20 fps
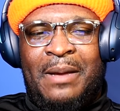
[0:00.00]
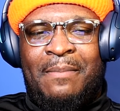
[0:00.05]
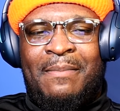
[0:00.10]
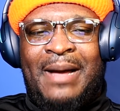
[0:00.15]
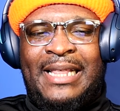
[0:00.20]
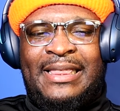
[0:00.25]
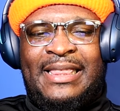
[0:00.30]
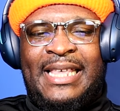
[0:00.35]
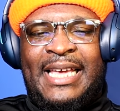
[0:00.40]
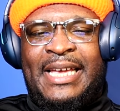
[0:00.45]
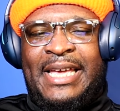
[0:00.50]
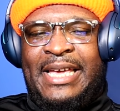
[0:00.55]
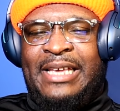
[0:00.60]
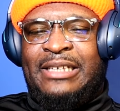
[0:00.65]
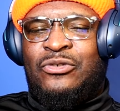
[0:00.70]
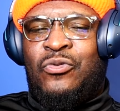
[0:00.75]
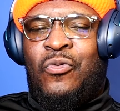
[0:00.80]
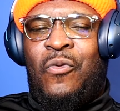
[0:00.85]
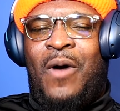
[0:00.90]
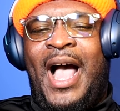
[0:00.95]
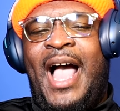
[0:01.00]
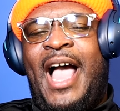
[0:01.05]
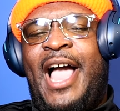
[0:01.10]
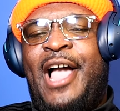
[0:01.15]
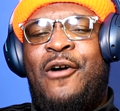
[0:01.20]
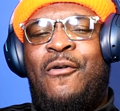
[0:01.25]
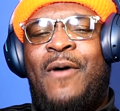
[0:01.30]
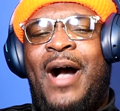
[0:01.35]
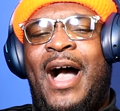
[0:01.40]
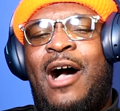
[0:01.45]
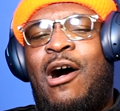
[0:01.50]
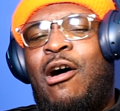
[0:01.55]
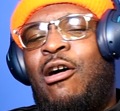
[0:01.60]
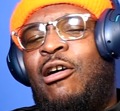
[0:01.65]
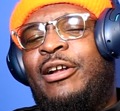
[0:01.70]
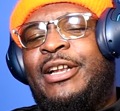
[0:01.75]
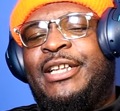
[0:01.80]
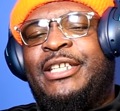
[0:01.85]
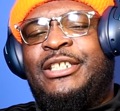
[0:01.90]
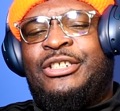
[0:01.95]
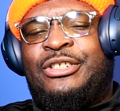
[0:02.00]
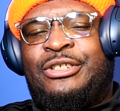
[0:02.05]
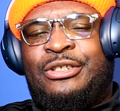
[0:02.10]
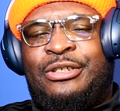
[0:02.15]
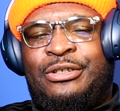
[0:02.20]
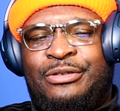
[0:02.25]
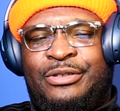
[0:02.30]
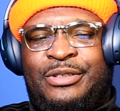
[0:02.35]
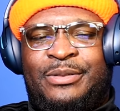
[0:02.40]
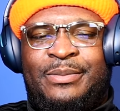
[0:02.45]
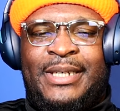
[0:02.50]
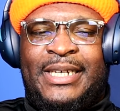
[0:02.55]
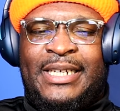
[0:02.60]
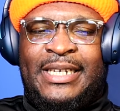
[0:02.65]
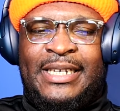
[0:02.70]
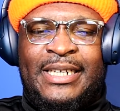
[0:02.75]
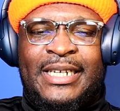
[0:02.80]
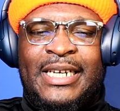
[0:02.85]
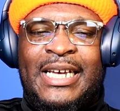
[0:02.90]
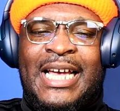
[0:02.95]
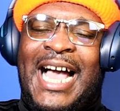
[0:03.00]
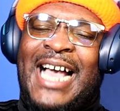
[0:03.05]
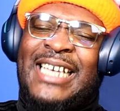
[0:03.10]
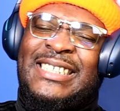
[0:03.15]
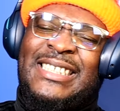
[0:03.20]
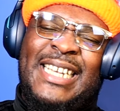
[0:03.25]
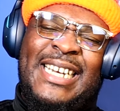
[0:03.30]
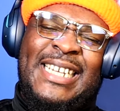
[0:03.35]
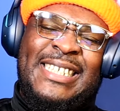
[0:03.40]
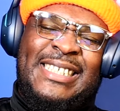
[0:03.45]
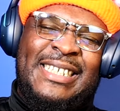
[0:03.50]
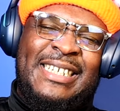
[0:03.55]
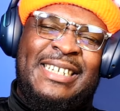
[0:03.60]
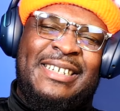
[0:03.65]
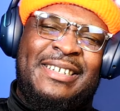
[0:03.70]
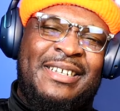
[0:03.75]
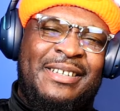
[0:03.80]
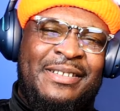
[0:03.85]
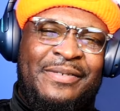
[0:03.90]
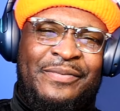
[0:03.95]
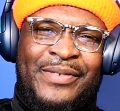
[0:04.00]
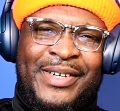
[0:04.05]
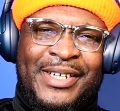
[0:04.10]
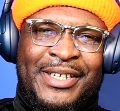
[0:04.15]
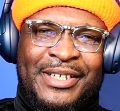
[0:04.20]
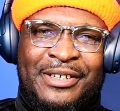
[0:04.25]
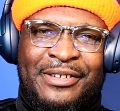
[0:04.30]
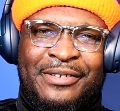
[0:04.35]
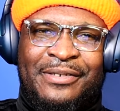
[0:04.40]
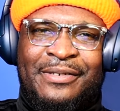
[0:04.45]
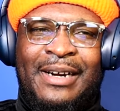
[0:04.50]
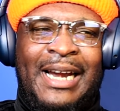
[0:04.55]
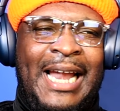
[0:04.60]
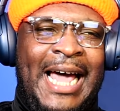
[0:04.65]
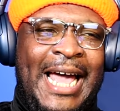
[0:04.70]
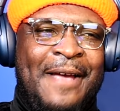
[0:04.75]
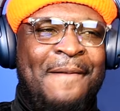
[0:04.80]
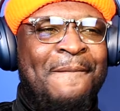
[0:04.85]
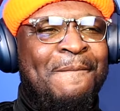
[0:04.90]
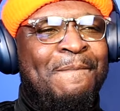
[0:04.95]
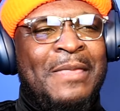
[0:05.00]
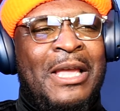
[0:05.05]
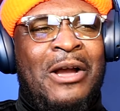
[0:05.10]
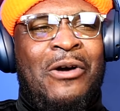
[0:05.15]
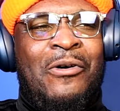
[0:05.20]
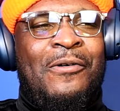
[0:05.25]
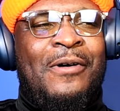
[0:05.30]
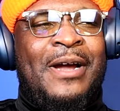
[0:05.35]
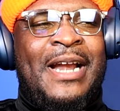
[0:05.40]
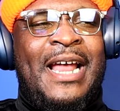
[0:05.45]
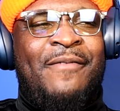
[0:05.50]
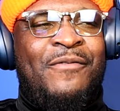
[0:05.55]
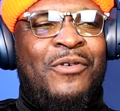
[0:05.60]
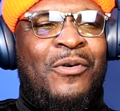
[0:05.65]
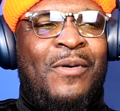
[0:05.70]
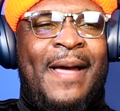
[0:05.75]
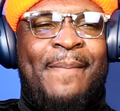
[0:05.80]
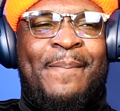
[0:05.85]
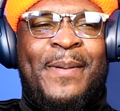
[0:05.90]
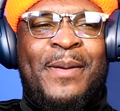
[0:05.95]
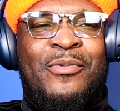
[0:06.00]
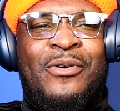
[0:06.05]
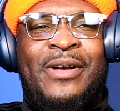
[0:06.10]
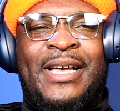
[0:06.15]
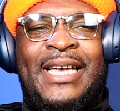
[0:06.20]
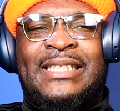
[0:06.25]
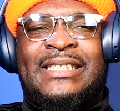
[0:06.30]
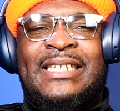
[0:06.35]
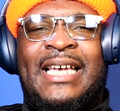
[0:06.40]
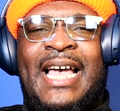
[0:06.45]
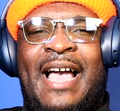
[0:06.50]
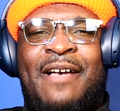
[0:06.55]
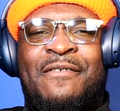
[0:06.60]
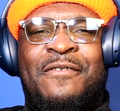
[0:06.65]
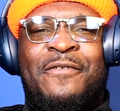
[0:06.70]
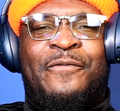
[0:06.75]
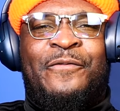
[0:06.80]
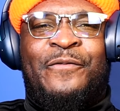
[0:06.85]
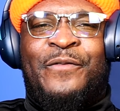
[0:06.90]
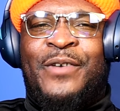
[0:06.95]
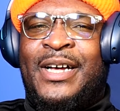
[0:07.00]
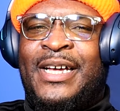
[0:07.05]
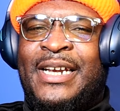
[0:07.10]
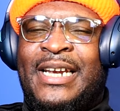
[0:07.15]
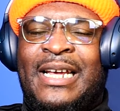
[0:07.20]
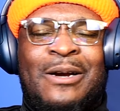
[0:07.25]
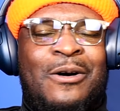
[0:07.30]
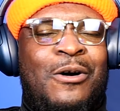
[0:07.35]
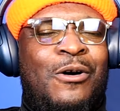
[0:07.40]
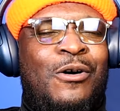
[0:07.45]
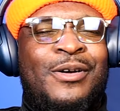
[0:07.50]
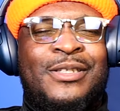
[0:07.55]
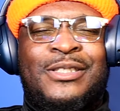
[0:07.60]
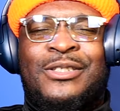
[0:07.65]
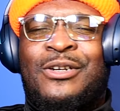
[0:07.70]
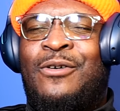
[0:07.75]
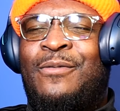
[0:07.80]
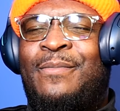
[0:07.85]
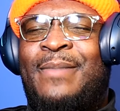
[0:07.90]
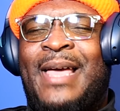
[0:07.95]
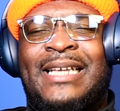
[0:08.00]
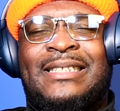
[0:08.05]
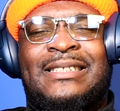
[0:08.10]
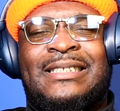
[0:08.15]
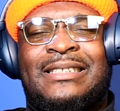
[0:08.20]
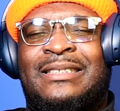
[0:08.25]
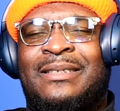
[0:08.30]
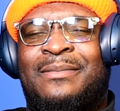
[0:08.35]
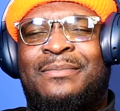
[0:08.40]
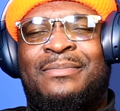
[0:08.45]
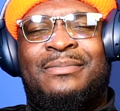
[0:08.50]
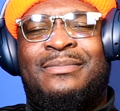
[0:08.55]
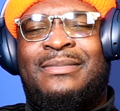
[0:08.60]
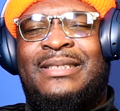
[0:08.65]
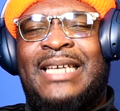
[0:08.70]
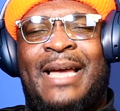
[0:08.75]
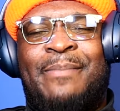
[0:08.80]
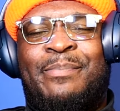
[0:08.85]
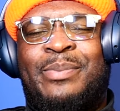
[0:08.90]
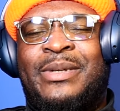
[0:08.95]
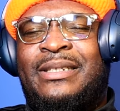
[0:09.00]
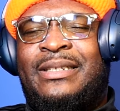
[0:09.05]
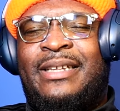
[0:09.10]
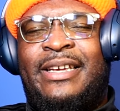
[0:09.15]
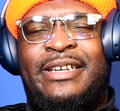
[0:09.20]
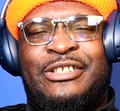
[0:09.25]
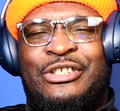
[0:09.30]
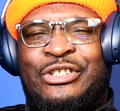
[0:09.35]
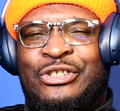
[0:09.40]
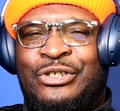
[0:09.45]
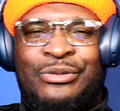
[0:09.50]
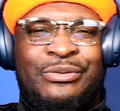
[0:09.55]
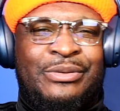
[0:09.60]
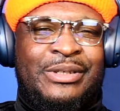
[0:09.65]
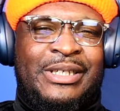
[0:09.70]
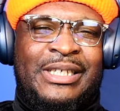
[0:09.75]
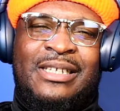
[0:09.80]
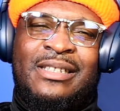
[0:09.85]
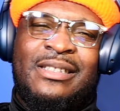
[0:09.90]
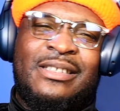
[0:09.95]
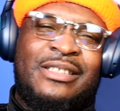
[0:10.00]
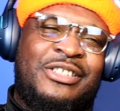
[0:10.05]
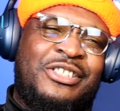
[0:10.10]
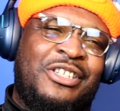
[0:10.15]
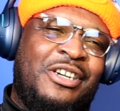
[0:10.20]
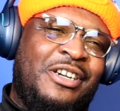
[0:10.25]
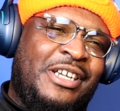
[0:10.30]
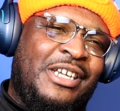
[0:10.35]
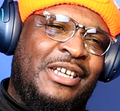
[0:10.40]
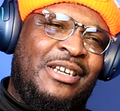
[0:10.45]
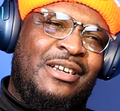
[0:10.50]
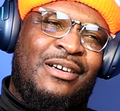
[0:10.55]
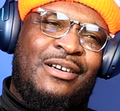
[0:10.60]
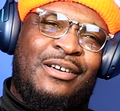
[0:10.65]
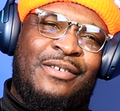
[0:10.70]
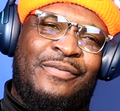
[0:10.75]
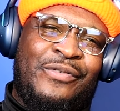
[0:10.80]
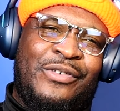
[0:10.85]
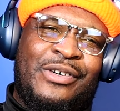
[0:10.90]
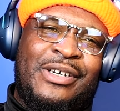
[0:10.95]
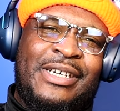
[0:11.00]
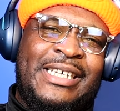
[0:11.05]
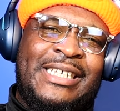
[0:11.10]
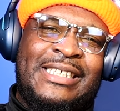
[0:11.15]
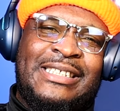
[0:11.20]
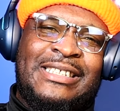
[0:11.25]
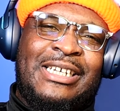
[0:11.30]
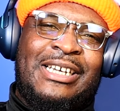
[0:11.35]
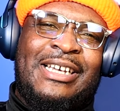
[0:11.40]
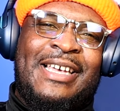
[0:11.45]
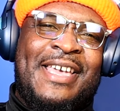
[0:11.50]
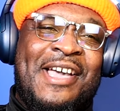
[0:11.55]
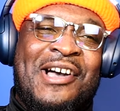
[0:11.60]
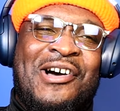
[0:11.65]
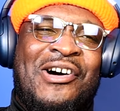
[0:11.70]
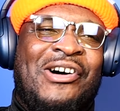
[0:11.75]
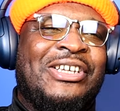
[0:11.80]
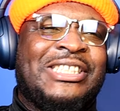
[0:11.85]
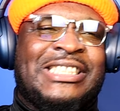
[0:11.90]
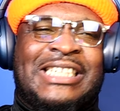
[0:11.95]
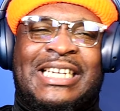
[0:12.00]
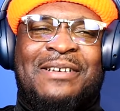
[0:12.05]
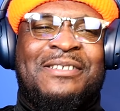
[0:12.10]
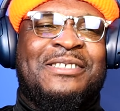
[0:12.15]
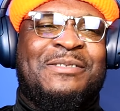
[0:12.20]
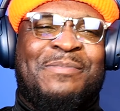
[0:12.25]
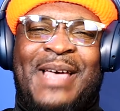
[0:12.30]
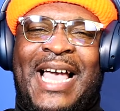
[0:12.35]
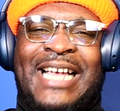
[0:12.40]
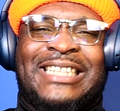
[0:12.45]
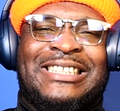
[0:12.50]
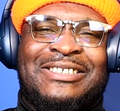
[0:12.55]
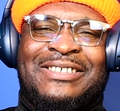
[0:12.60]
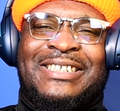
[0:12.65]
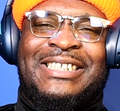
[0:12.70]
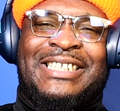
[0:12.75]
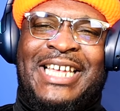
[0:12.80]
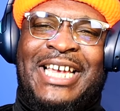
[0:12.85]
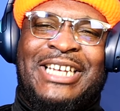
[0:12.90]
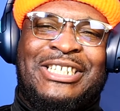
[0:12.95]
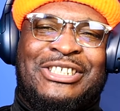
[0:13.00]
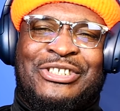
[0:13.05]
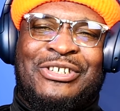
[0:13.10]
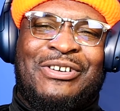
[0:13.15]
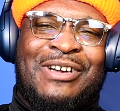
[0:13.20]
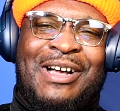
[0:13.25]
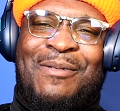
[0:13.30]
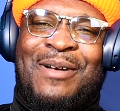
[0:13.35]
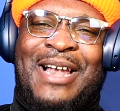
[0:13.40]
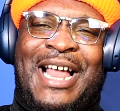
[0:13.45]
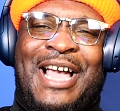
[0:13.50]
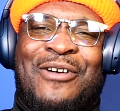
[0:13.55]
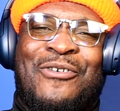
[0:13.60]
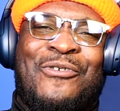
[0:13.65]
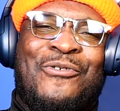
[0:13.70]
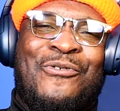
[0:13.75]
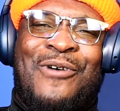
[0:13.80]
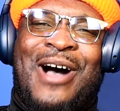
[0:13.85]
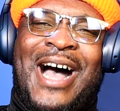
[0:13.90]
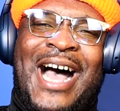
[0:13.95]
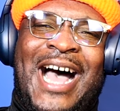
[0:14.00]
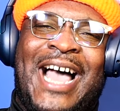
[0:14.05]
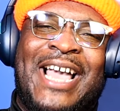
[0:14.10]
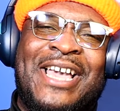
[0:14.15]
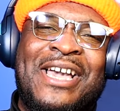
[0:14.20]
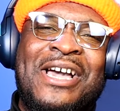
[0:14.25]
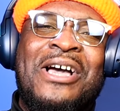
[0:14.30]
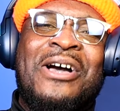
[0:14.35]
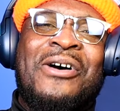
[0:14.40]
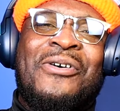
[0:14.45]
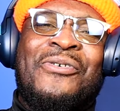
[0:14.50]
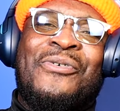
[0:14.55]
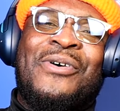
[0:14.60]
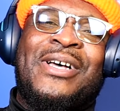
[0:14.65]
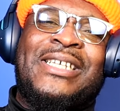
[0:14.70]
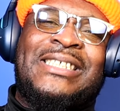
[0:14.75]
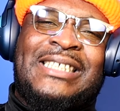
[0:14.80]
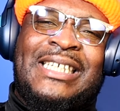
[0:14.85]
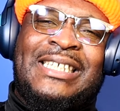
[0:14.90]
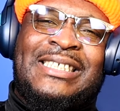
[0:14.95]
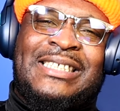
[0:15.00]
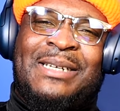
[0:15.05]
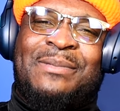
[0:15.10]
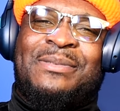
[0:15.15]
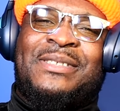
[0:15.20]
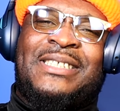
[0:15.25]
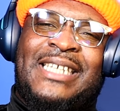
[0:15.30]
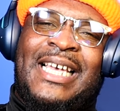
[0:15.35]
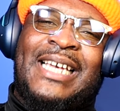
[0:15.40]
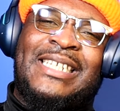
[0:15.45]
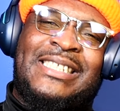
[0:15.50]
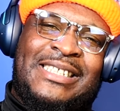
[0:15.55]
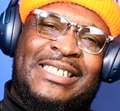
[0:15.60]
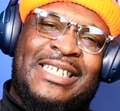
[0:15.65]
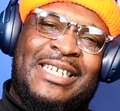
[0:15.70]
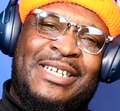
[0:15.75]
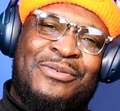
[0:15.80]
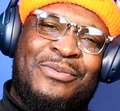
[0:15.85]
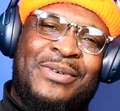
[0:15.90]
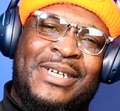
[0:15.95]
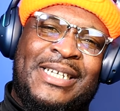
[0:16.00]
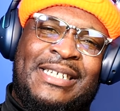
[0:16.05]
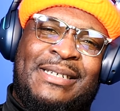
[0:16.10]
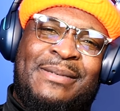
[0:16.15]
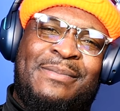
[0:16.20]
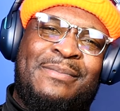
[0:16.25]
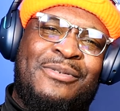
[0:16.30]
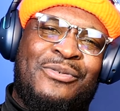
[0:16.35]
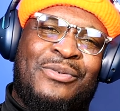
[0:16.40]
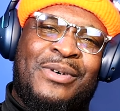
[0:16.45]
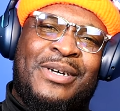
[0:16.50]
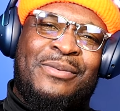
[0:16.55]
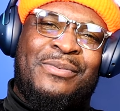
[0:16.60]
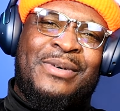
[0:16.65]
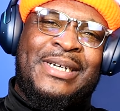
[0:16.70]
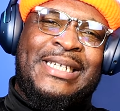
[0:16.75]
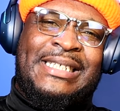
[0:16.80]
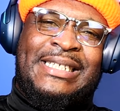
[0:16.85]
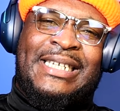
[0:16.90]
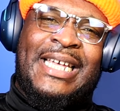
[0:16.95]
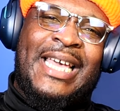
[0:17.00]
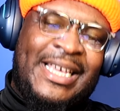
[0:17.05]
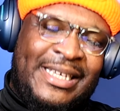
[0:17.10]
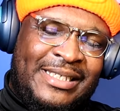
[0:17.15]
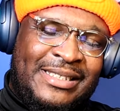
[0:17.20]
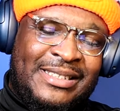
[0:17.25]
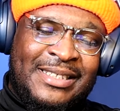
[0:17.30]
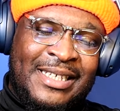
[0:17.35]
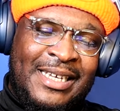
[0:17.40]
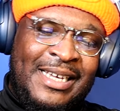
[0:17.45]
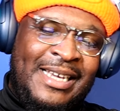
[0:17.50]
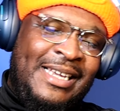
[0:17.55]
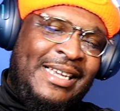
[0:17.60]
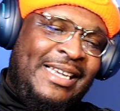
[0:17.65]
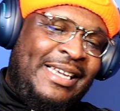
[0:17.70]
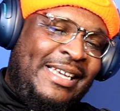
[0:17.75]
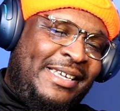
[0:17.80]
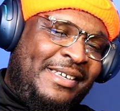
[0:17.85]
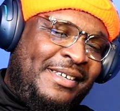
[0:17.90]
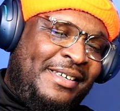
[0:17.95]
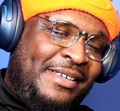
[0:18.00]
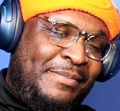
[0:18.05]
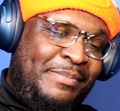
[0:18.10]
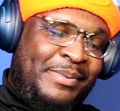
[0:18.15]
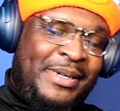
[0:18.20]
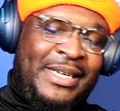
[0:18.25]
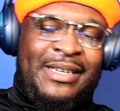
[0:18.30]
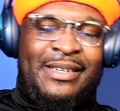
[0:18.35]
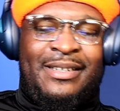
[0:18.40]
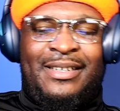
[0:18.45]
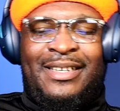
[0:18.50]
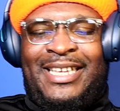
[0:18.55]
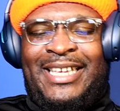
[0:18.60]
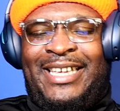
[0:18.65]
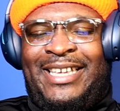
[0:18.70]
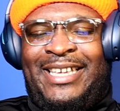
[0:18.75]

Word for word: My thing is why why all these jokes, man? I said this in another video. Like whenever white people get to having fun, it always go back to some type of dick joke, either jerking off or it always comes back to a dick joke. I'm like, why? What's this obsession with with, with dicks? But